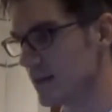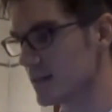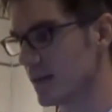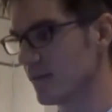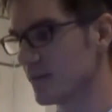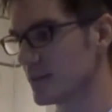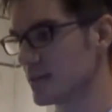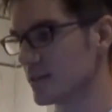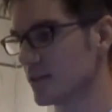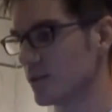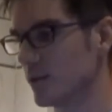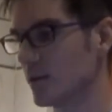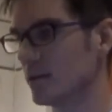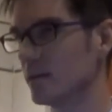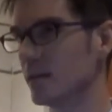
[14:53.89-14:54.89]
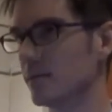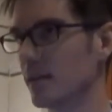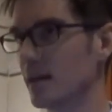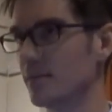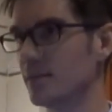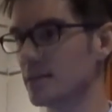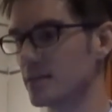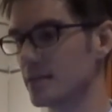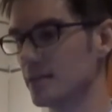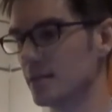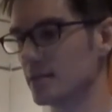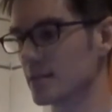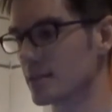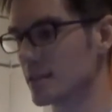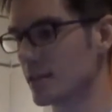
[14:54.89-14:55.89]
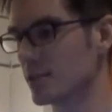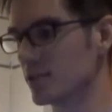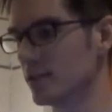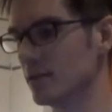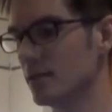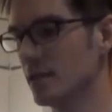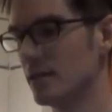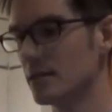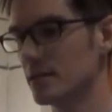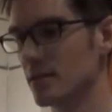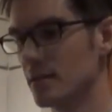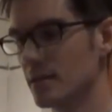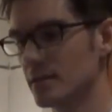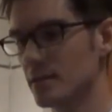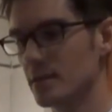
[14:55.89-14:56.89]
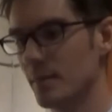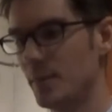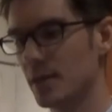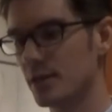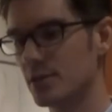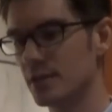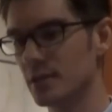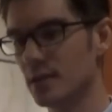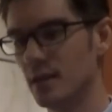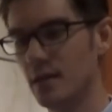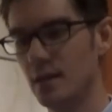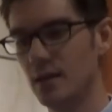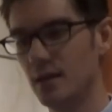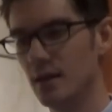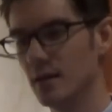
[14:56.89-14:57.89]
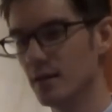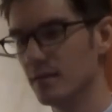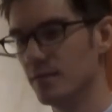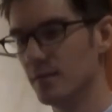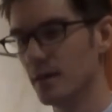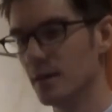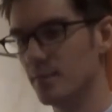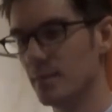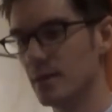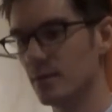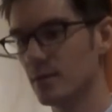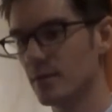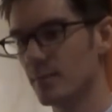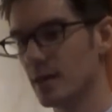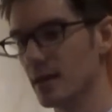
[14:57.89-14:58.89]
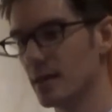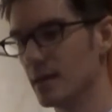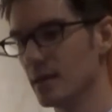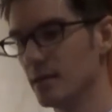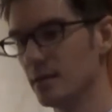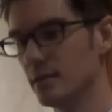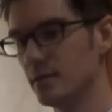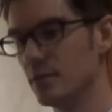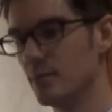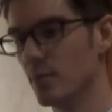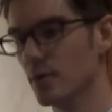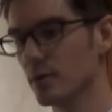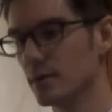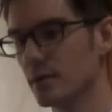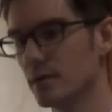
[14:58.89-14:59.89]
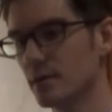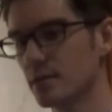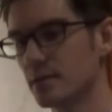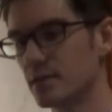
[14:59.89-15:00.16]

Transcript: this emphasis on quality of life is essential. So this is a picture of me with my newborn